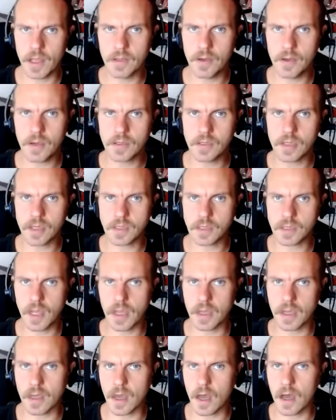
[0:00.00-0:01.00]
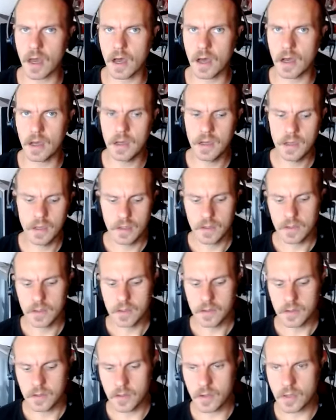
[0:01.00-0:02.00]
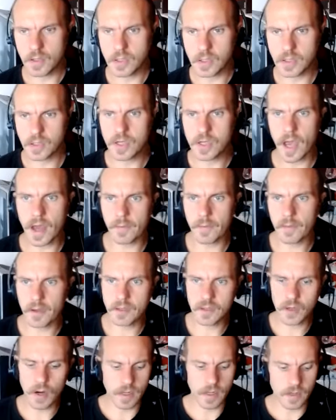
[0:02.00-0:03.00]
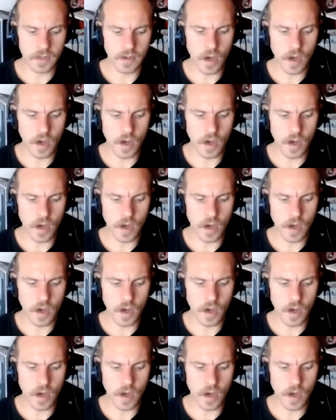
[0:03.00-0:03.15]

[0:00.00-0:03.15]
and you can just like, you can just chat with Johnny.